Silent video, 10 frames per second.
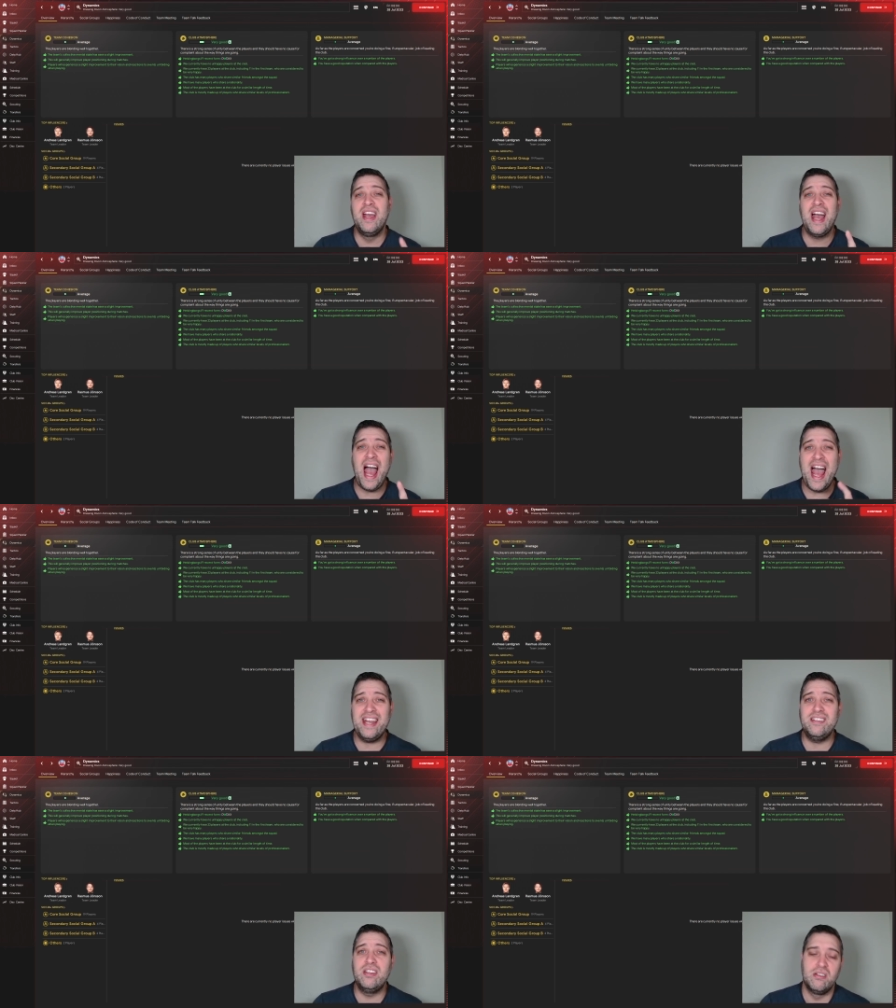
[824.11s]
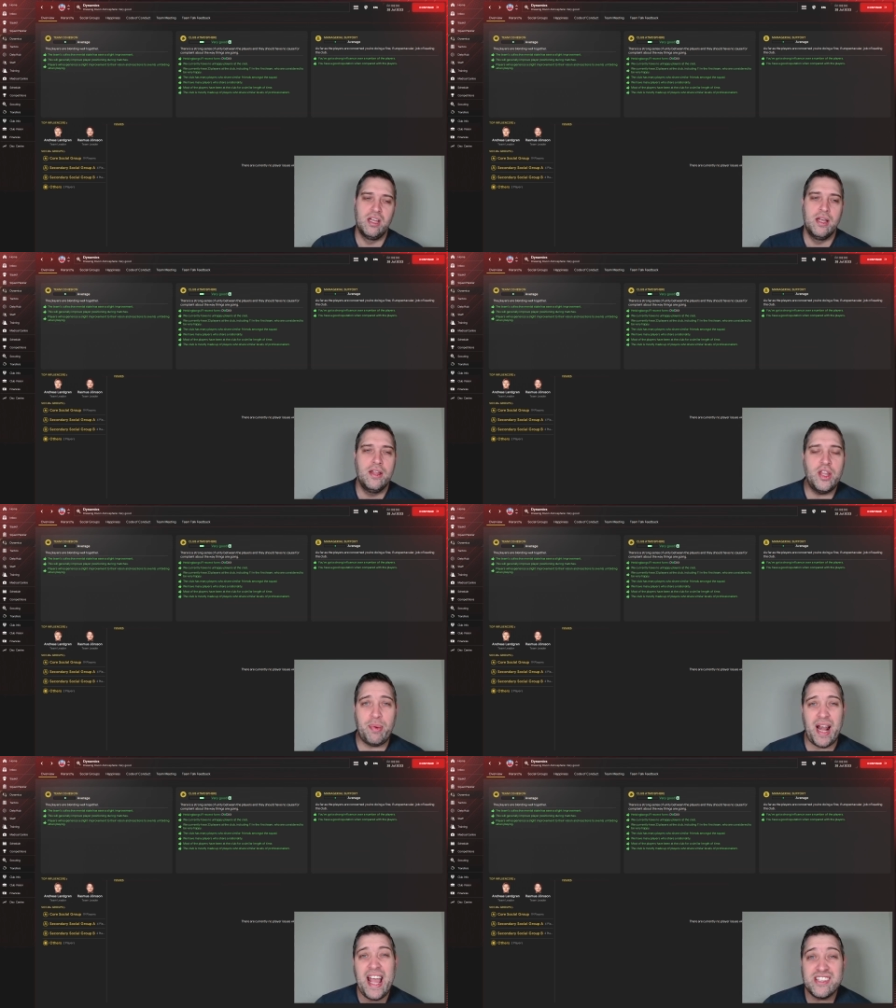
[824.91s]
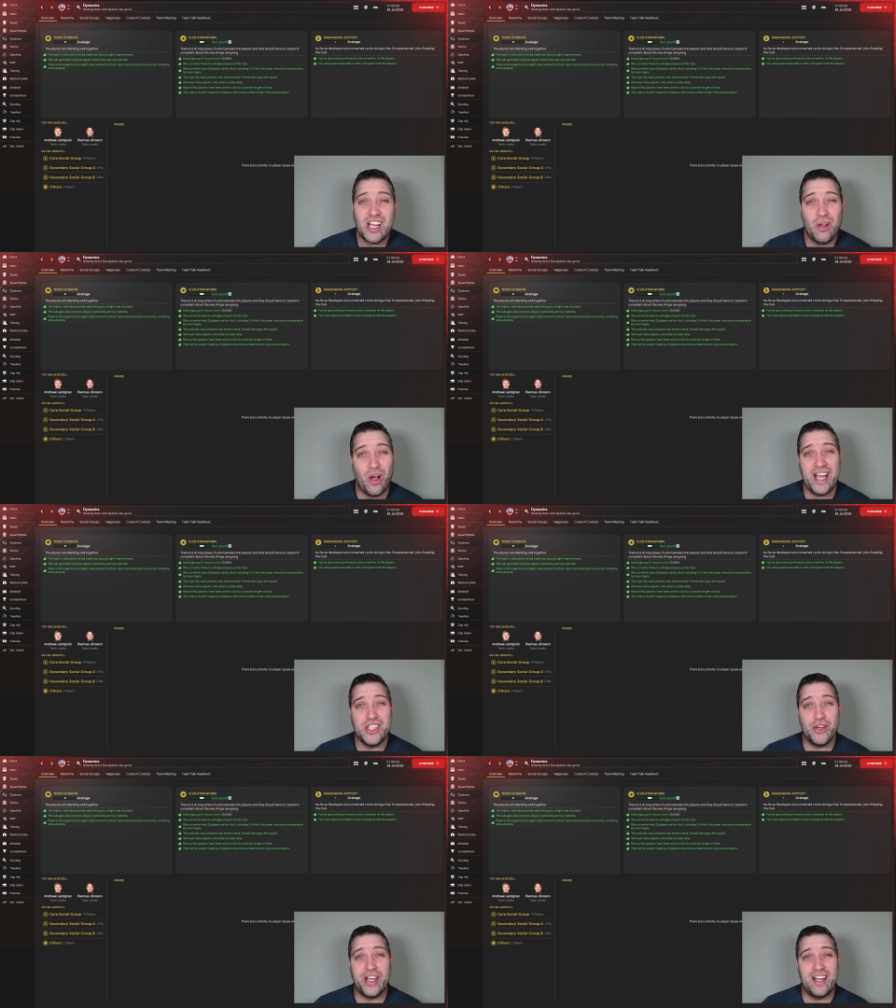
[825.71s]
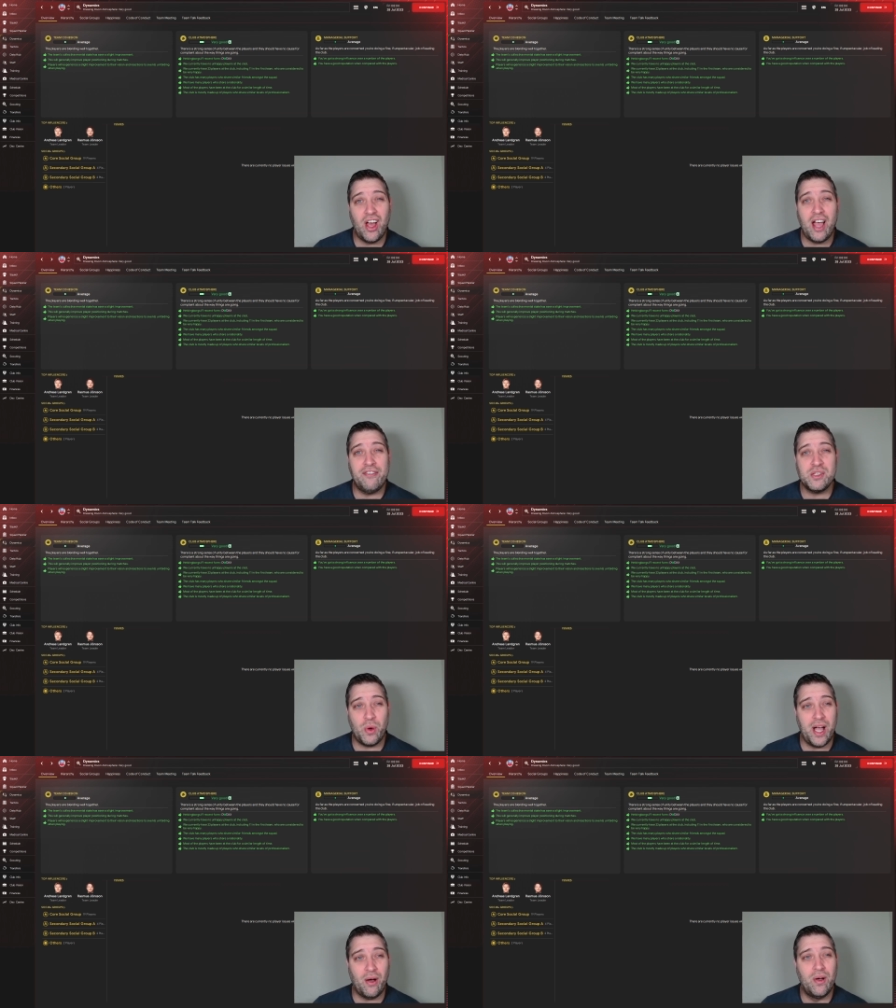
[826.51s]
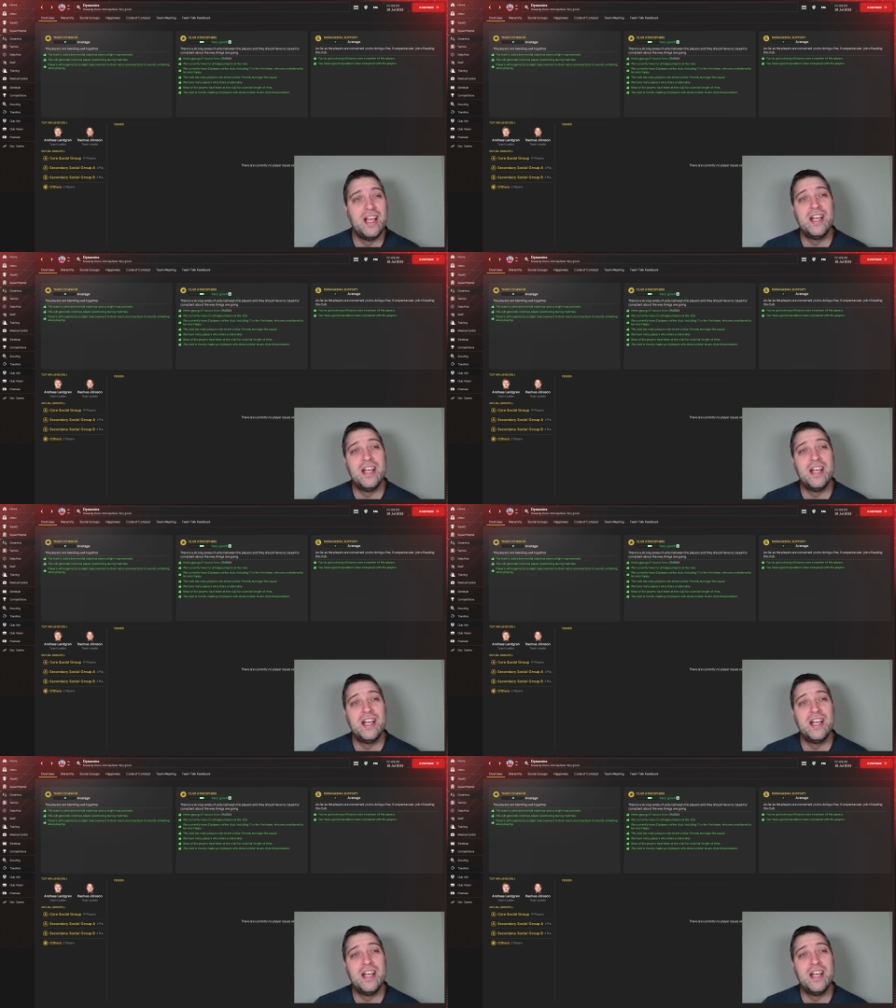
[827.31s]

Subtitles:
And the players are quite enjoying life as well.